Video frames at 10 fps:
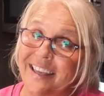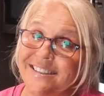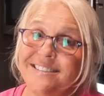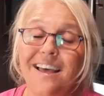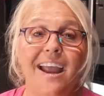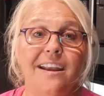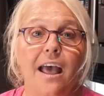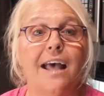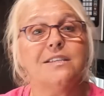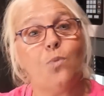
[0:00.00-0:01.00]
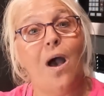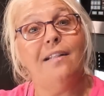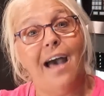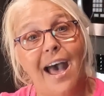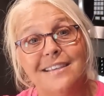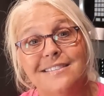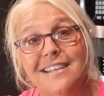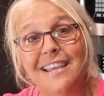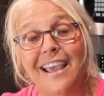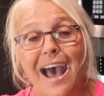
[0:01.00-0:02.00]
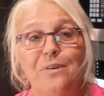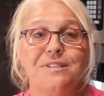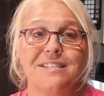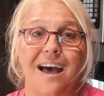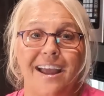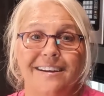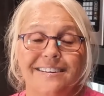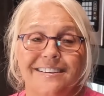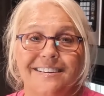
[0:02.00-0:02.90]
inside as well as the outside.